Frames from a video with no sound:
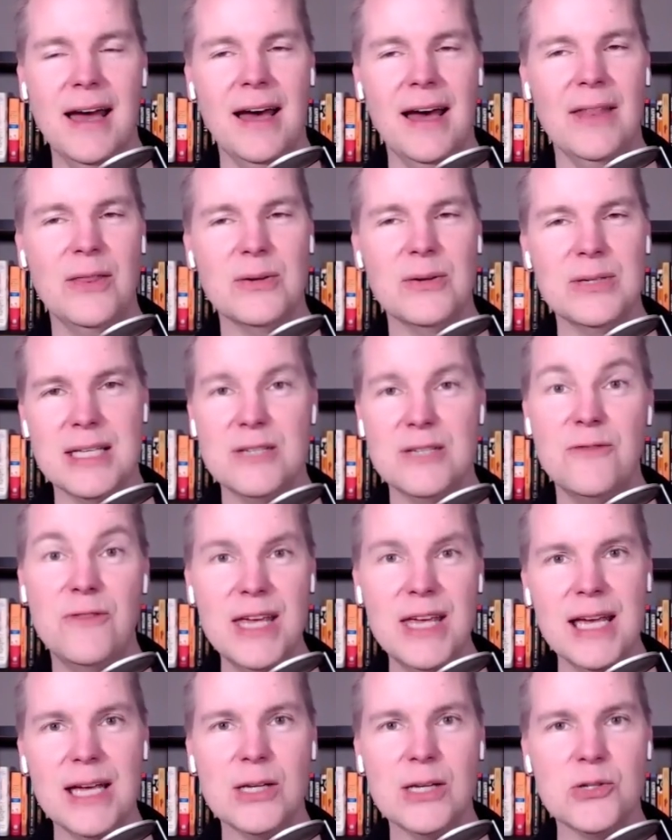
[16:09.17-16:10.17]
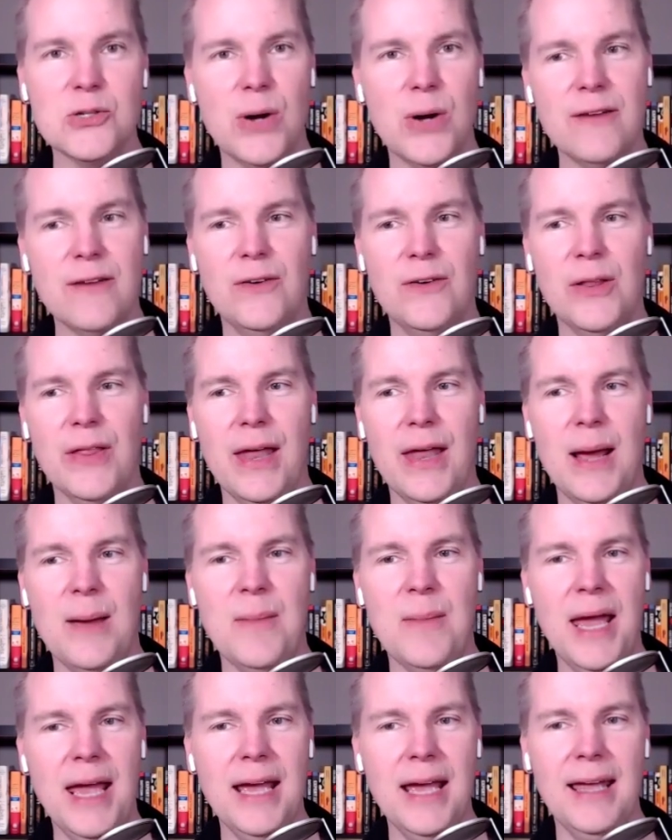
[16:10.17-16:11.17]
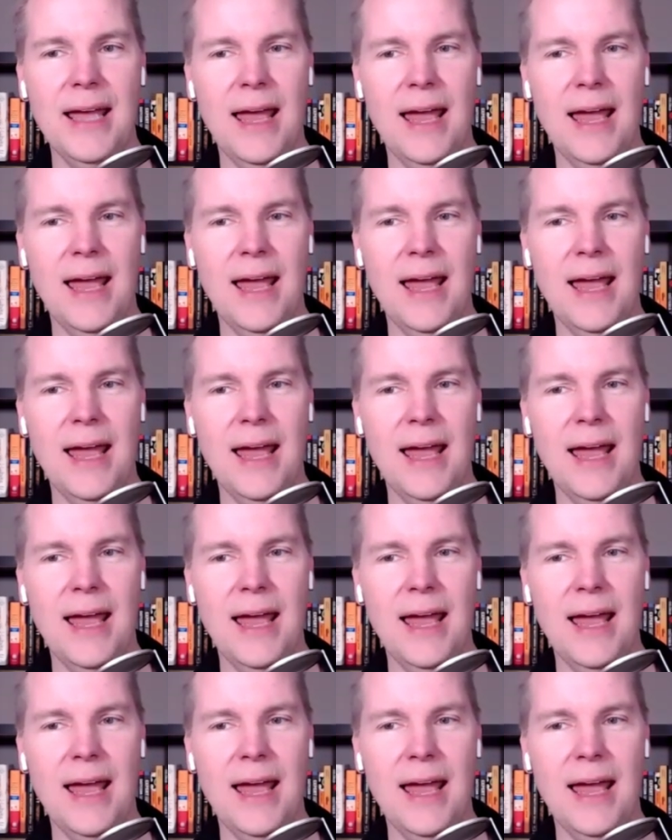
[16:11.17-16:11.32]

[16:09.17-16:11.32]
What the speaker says: there's this vegan trifle that I make.